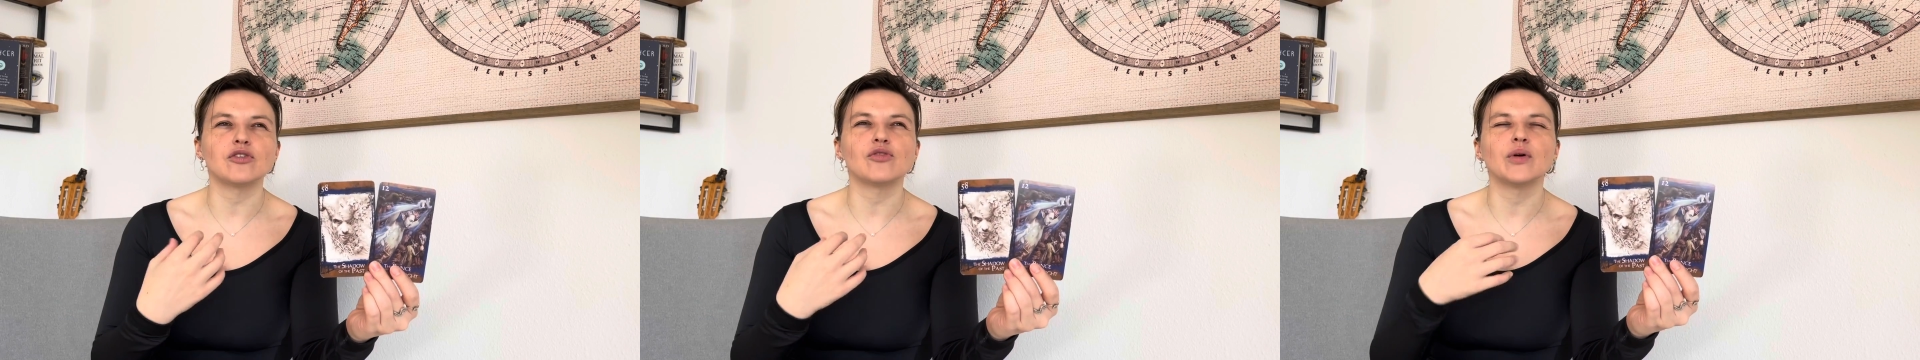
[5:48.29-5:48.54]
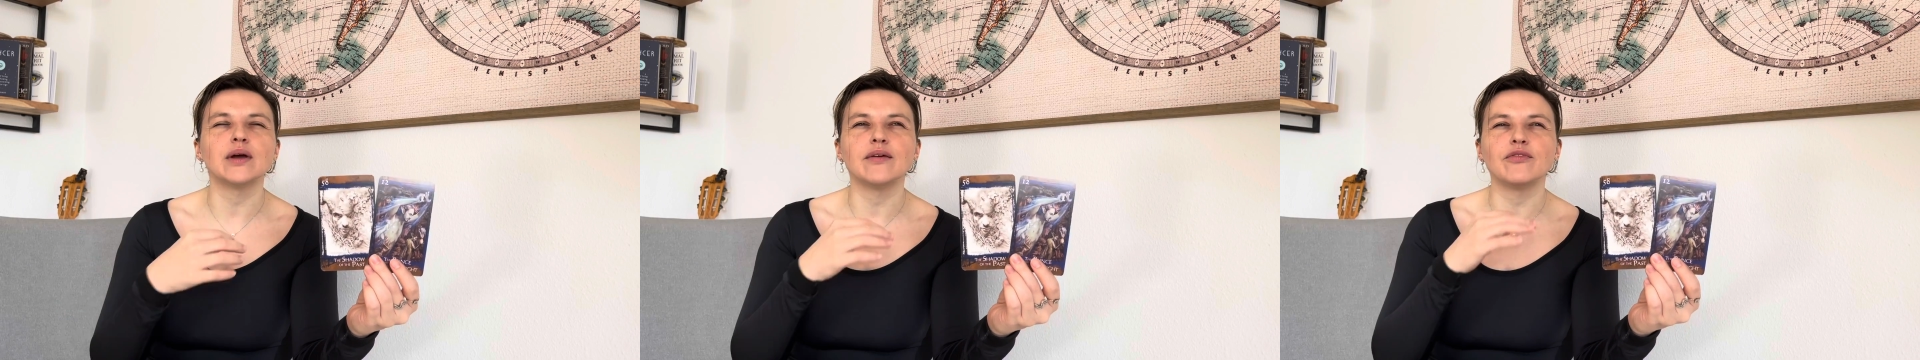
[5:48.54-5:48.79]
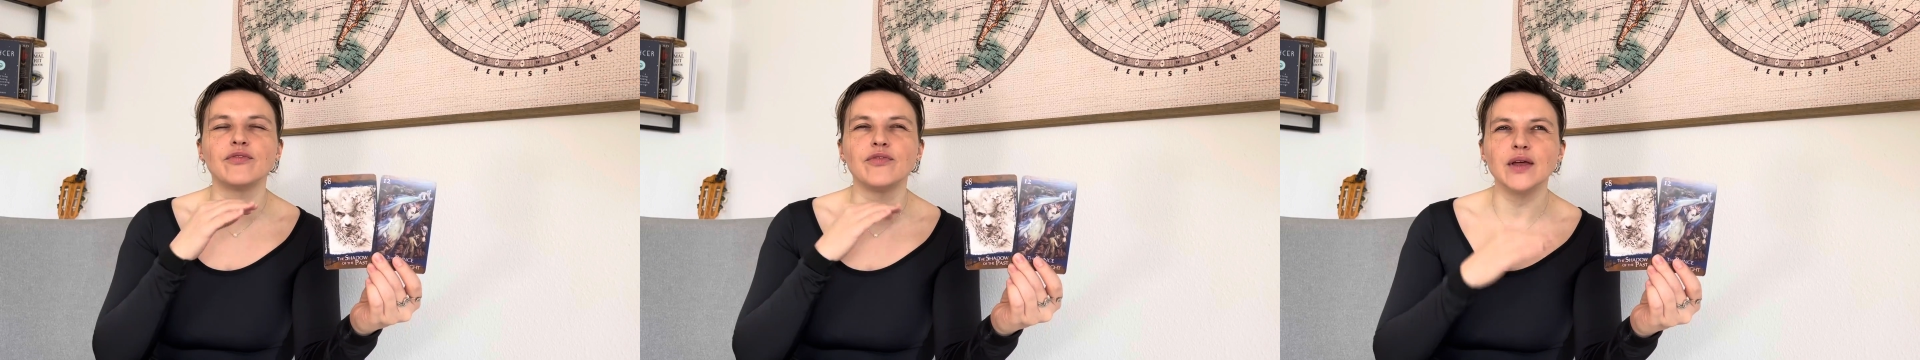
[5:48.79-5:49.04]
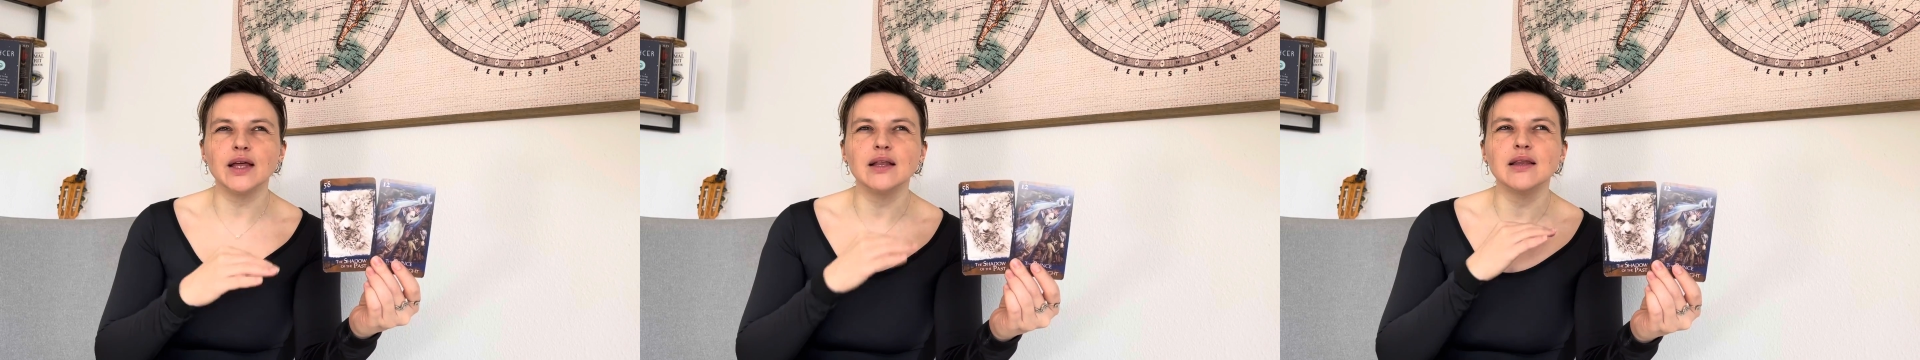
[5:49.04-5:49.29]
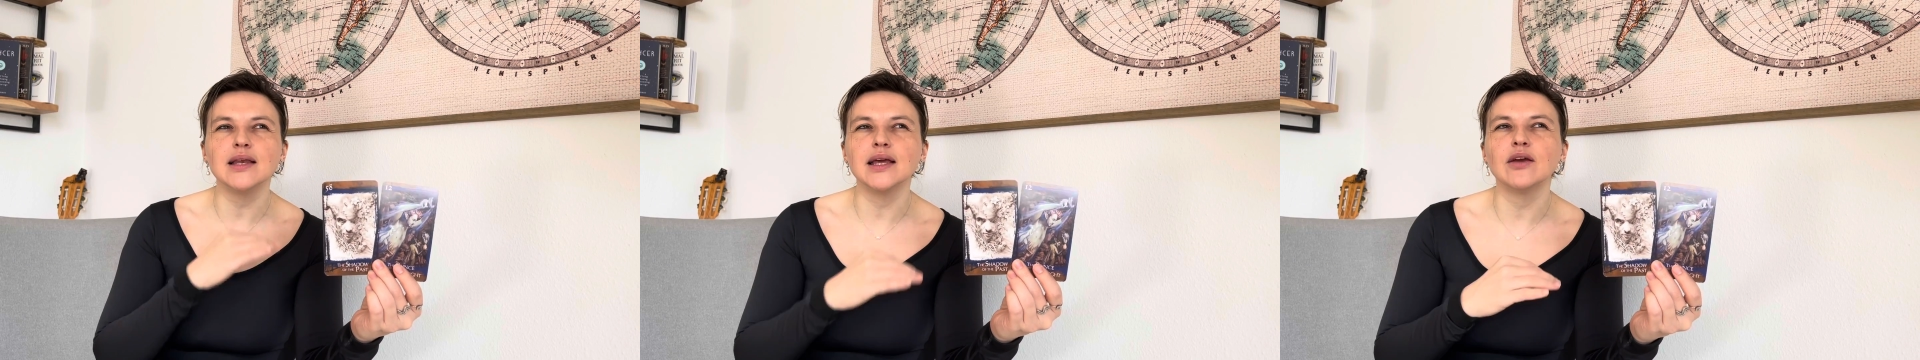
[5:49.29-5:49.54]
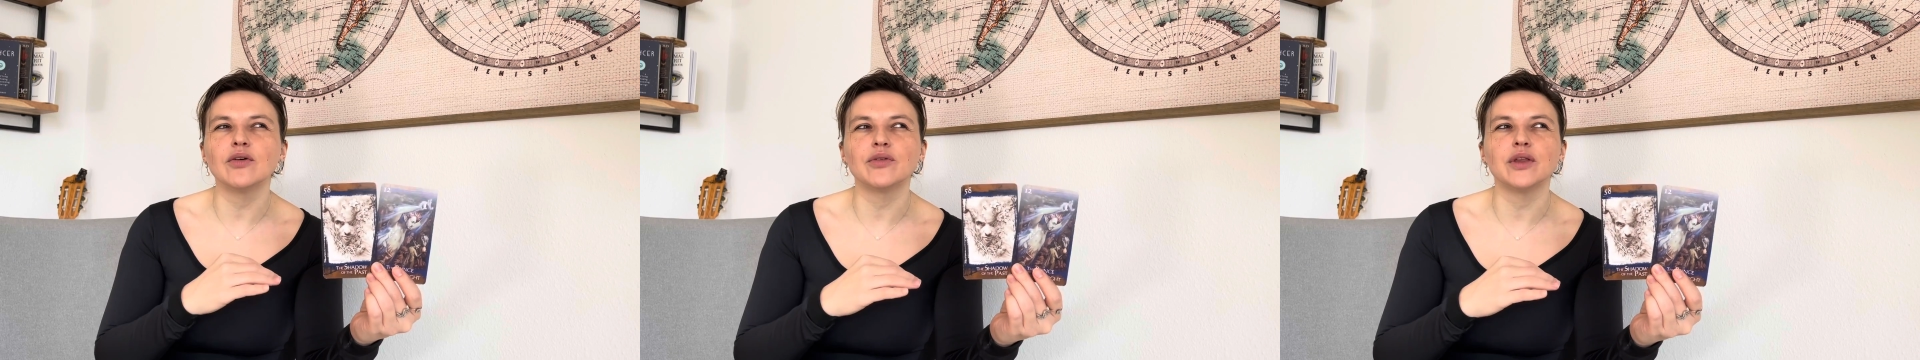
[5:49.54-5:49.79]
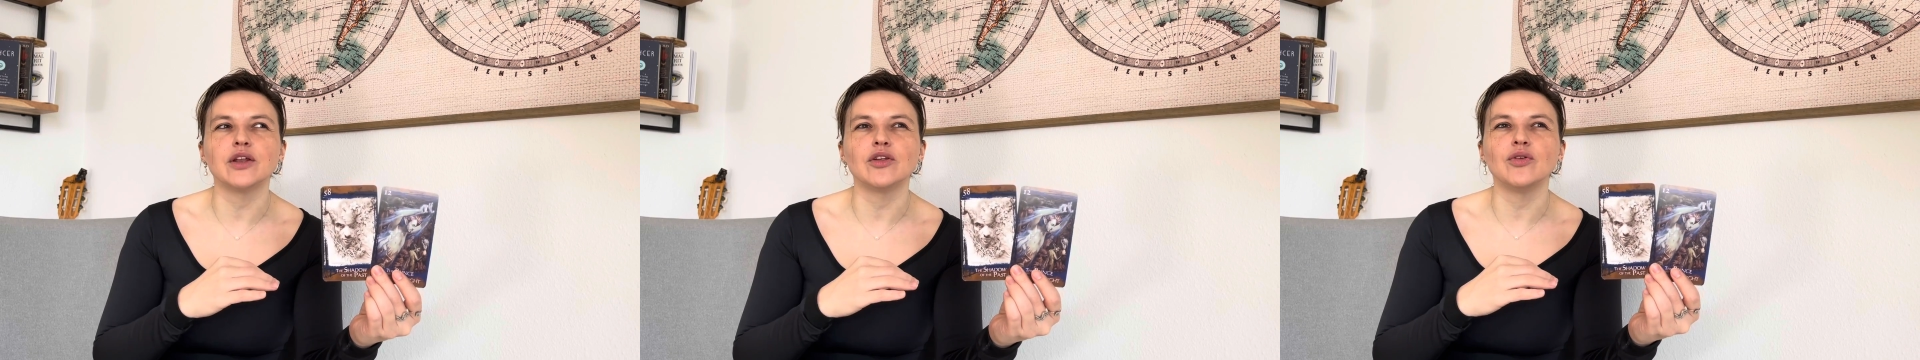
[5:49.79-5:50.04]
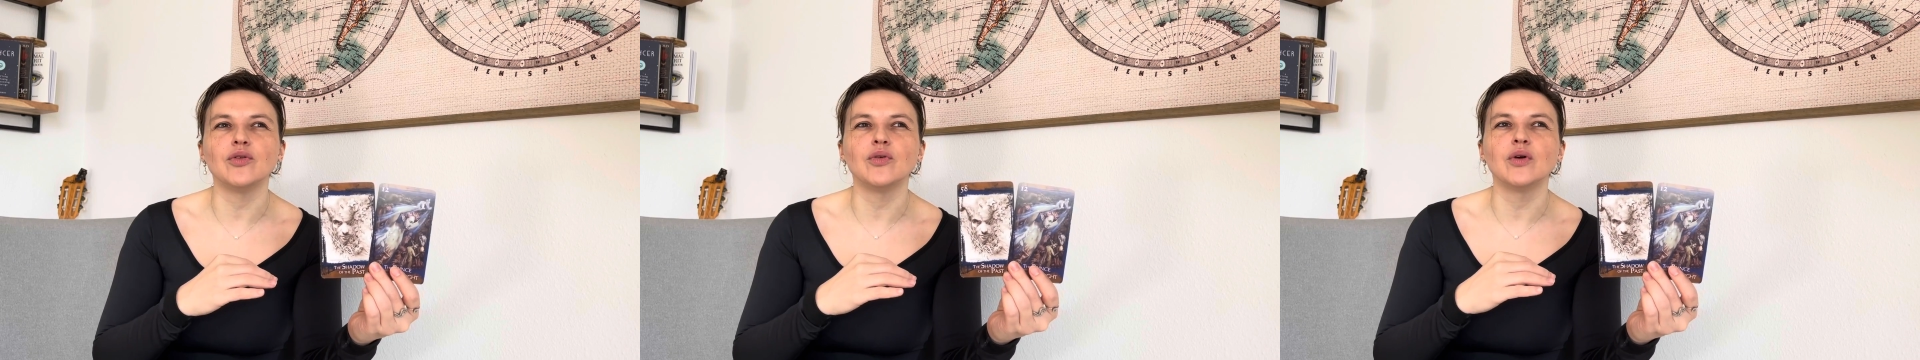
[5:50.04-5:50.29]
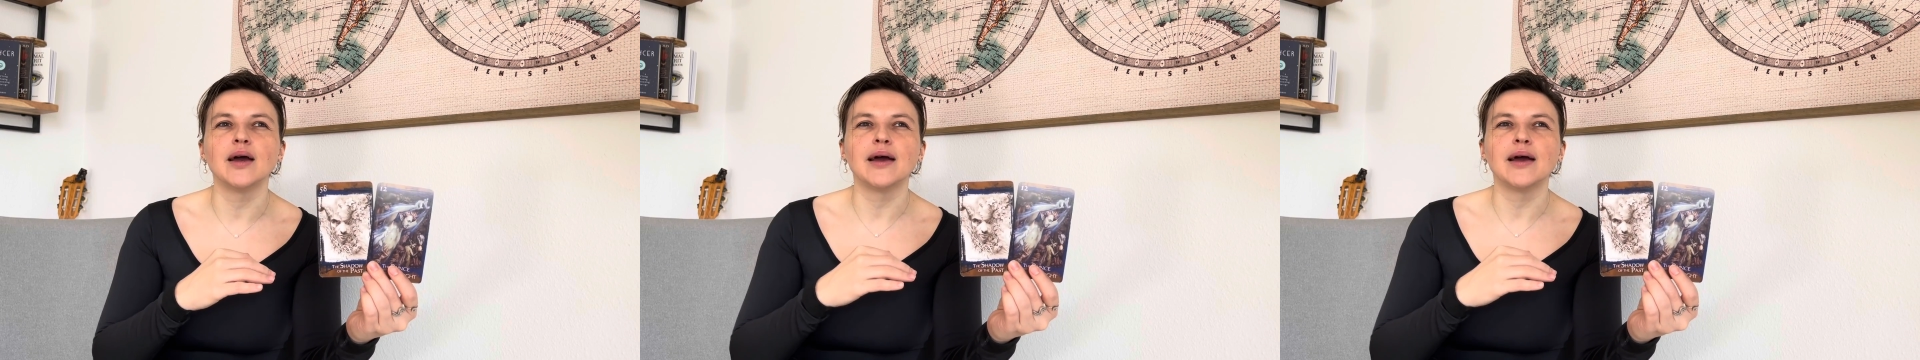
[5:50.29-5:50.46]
So I feel, Leo, that you